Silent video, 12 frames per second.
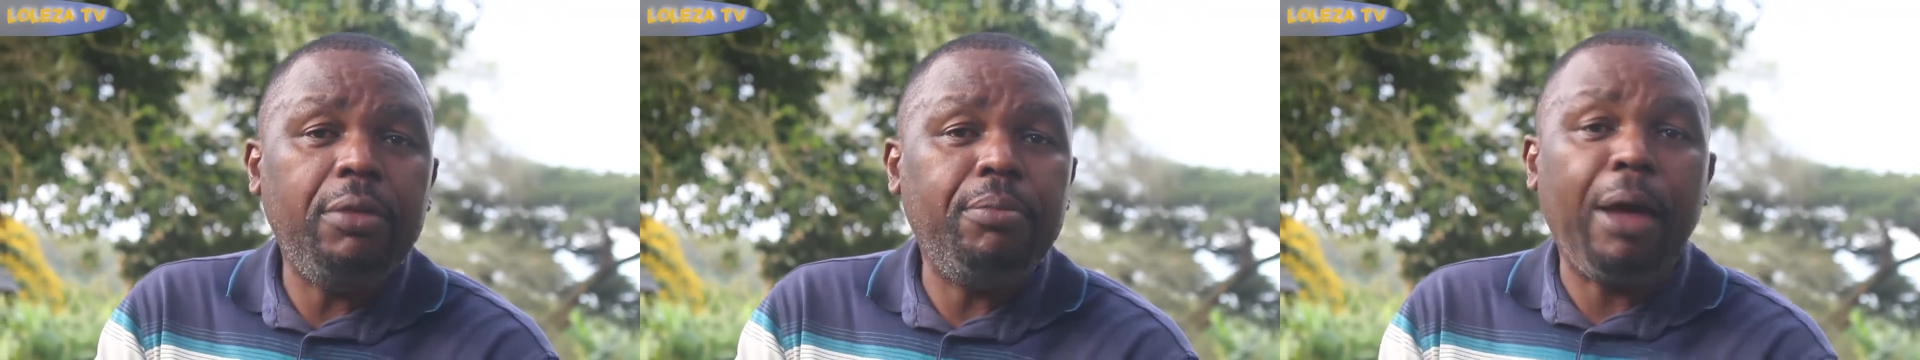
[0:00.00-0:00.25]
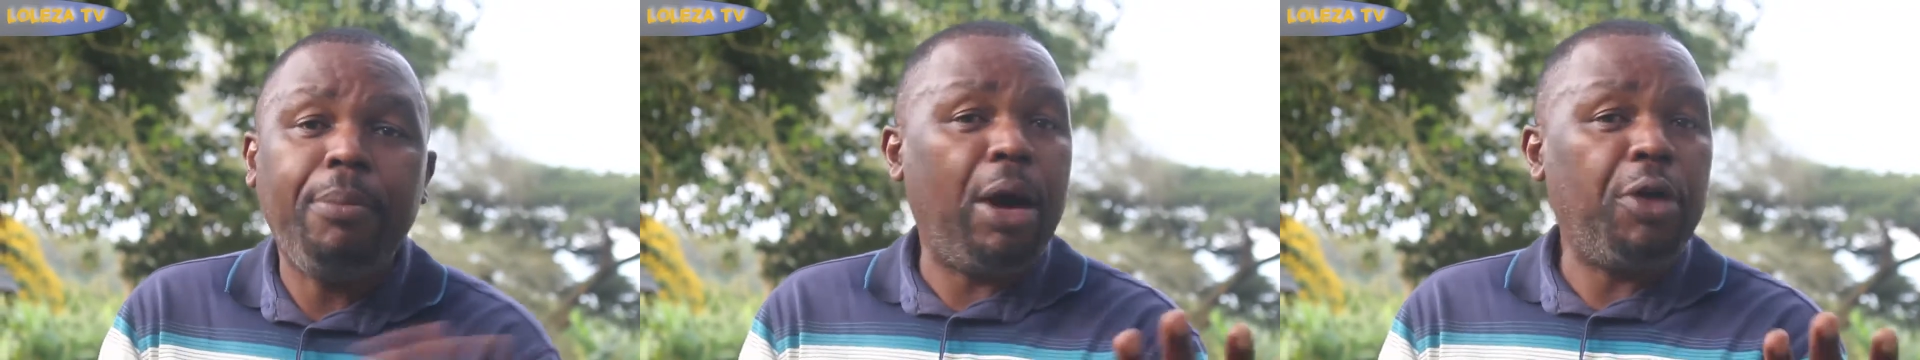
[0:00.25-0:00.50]

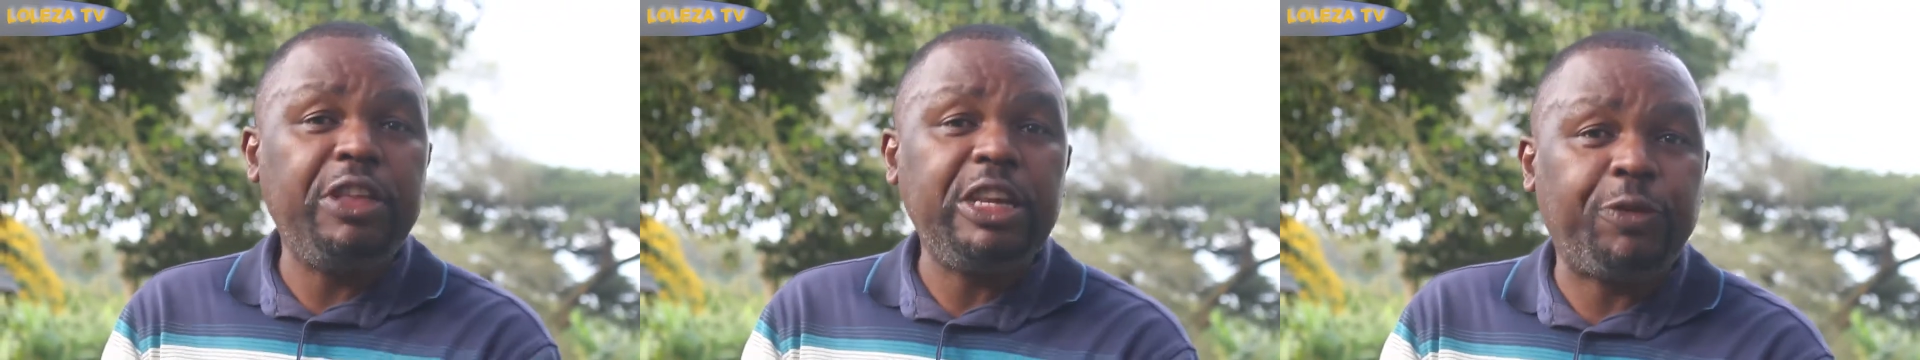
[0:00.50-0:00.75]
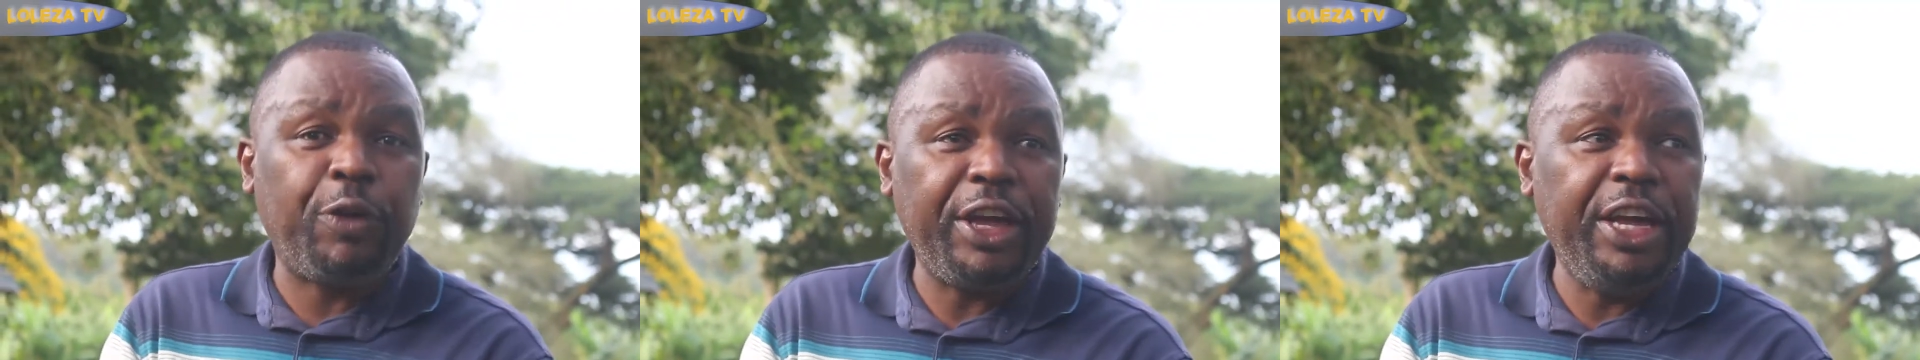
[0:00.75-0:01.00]
my mouth
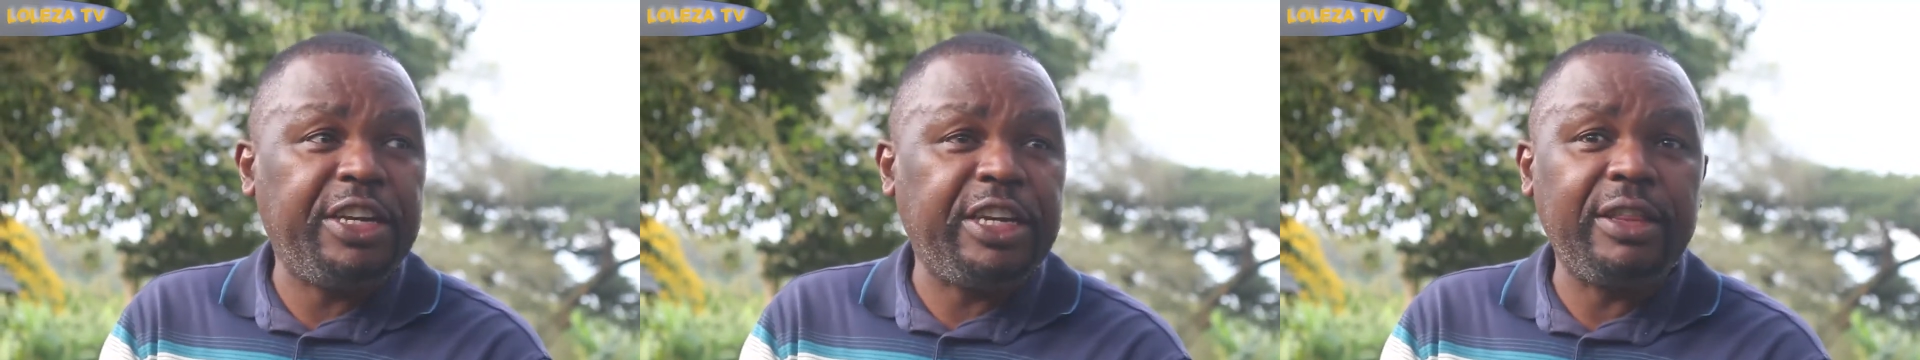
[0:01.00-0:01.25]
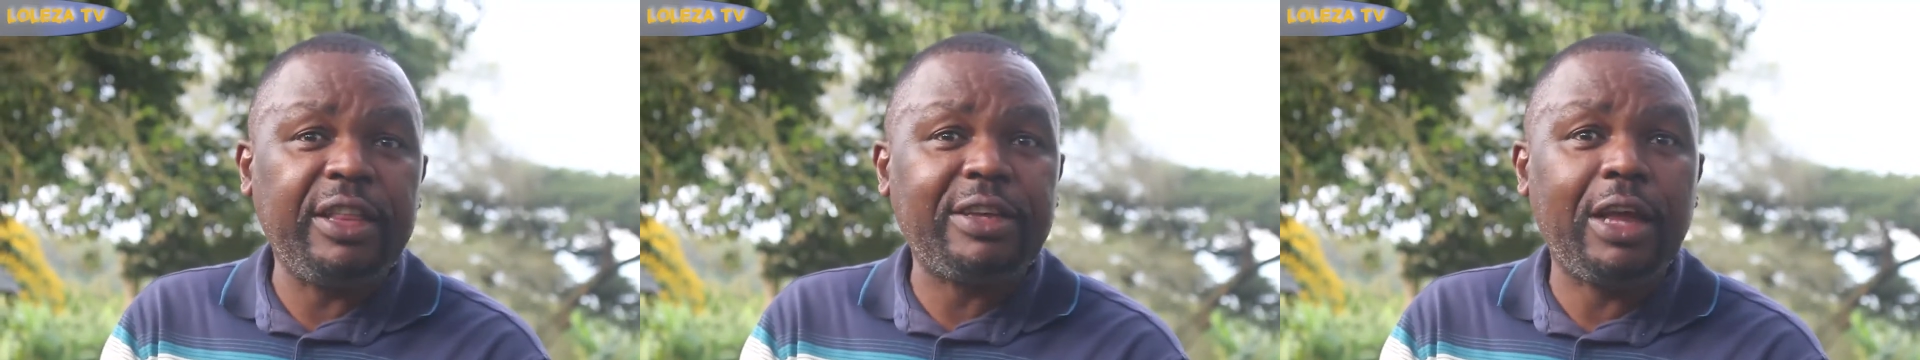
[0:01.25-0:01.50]
is for
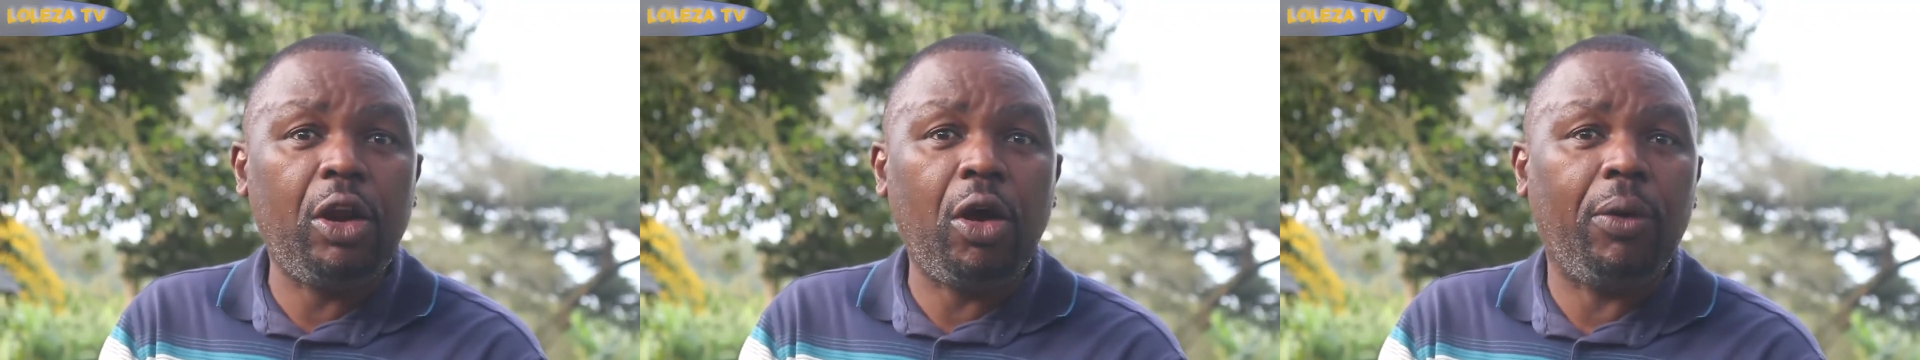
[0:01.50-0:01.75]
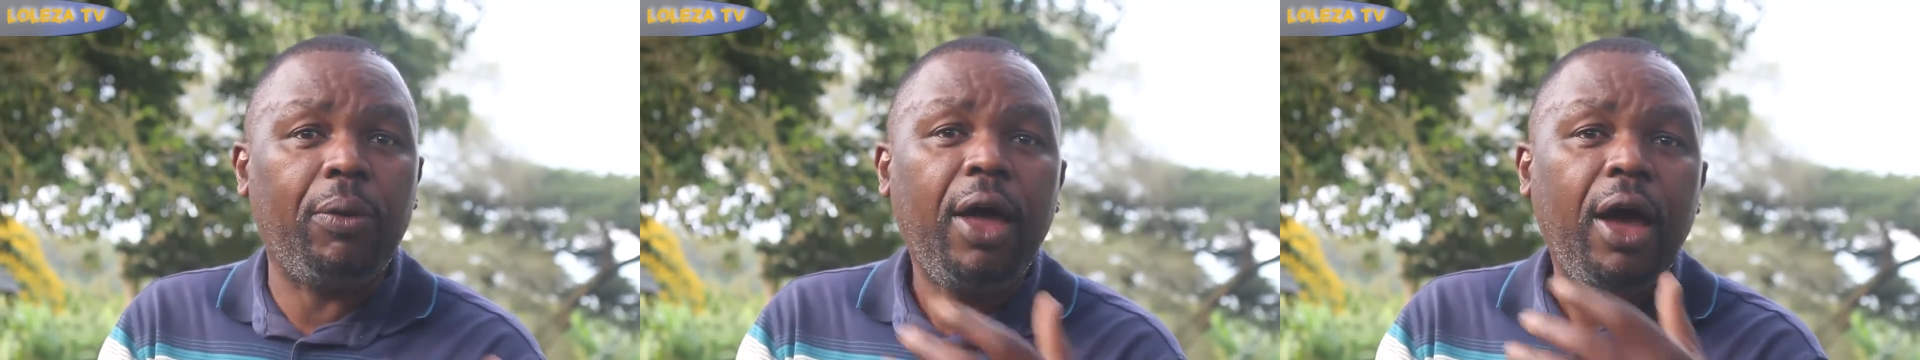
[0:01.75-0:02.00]
eating. They say,
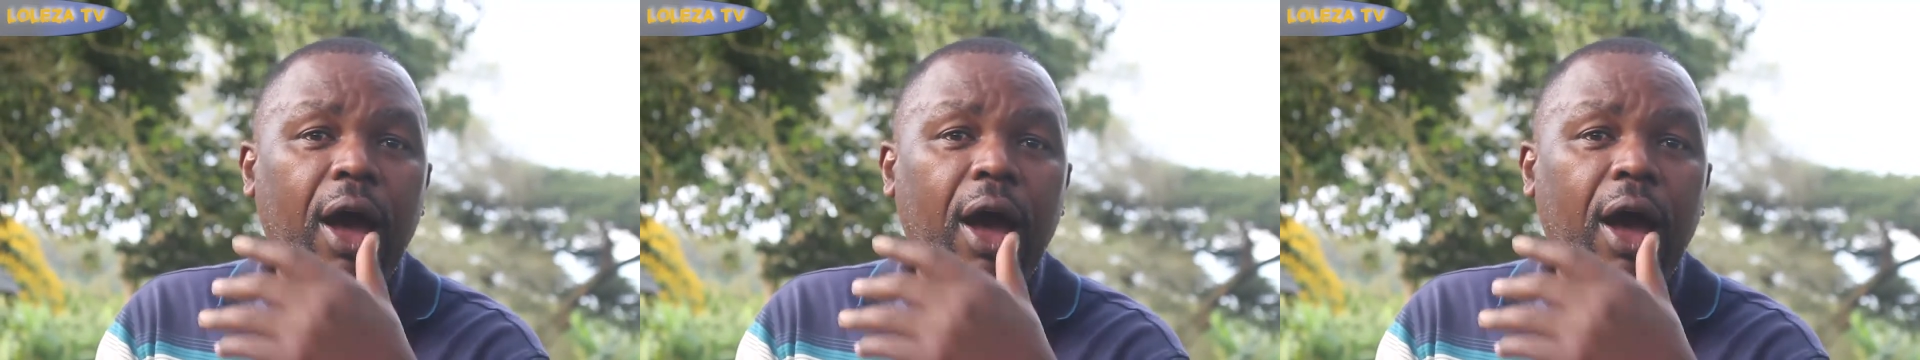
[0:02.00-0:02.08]
no,